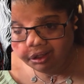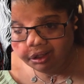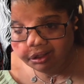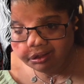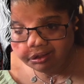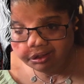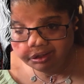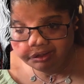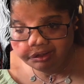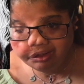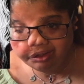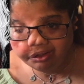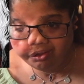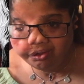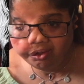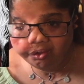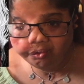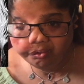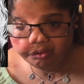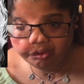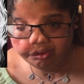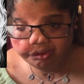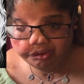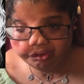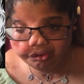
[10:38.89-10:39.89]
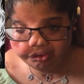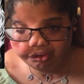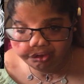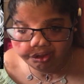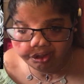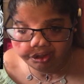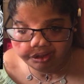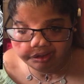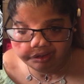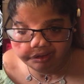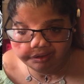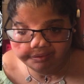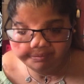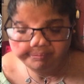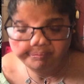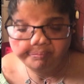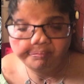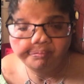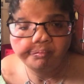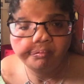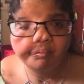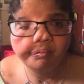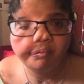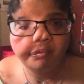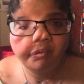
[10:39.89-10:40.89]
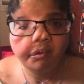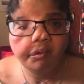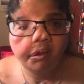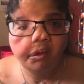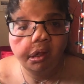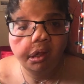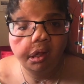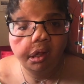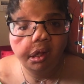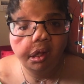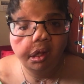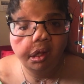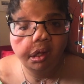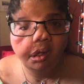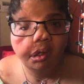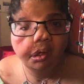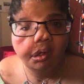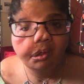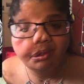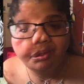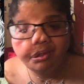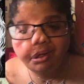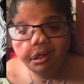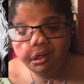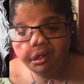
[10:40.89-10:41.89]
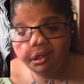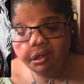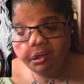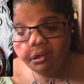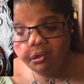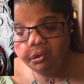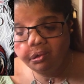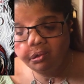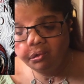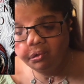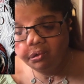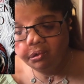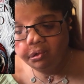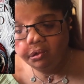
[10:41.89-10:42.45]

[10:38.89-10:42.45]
the hero's journey. So,